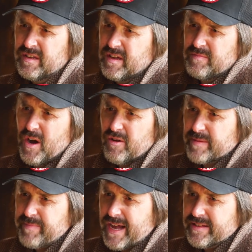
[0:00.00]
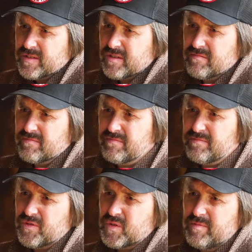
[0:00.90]
admiring bands and
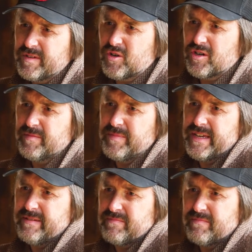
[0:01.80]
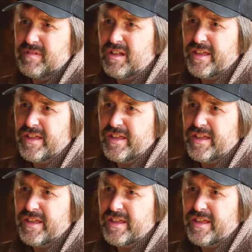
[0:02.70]
possibly trying to be yeah.